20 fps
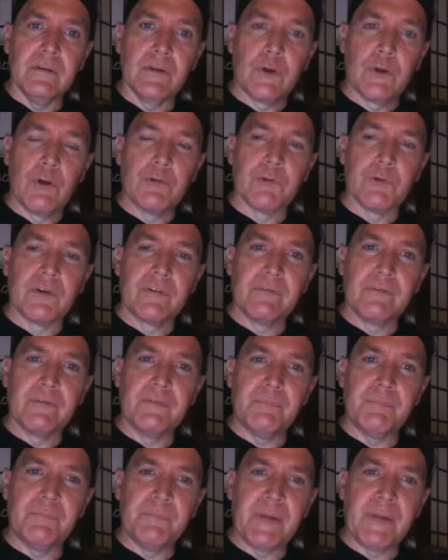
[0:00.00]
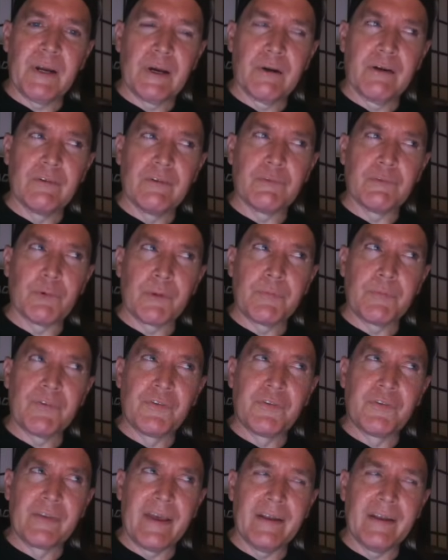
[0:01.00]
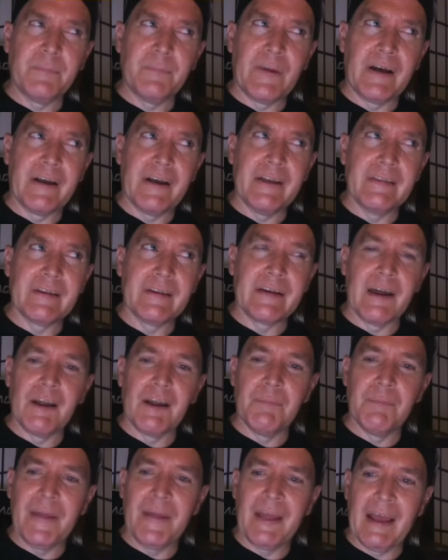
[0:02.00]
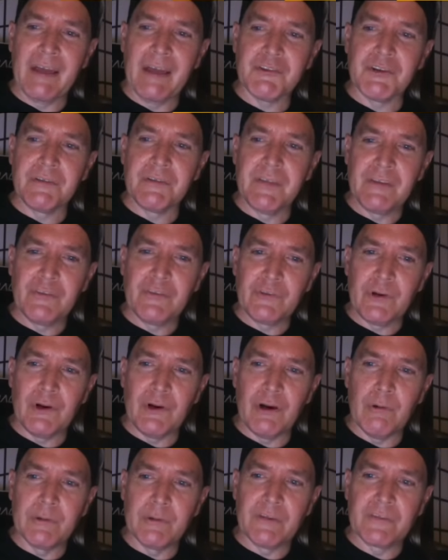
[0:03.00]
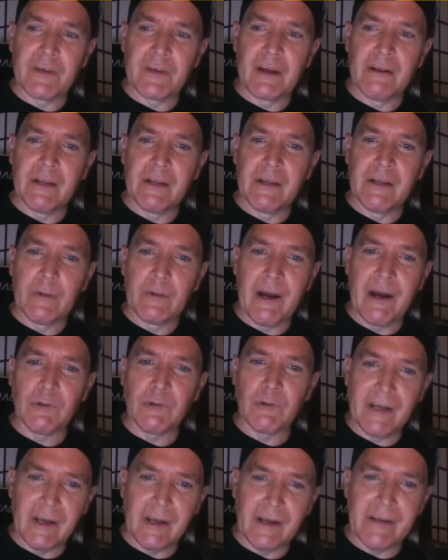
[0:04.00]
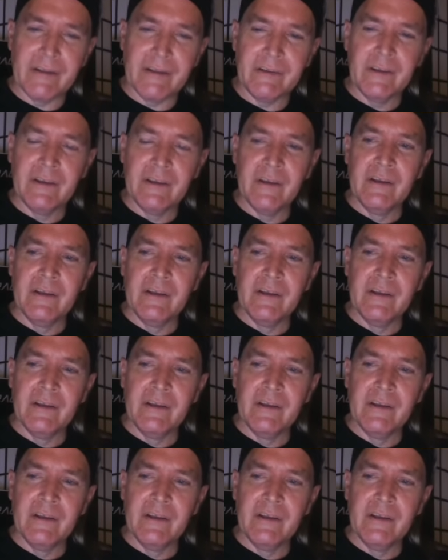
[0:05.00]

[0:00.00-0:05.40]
Gudrun's parents were upset by the kind of passion they saw with this kind of like wild guy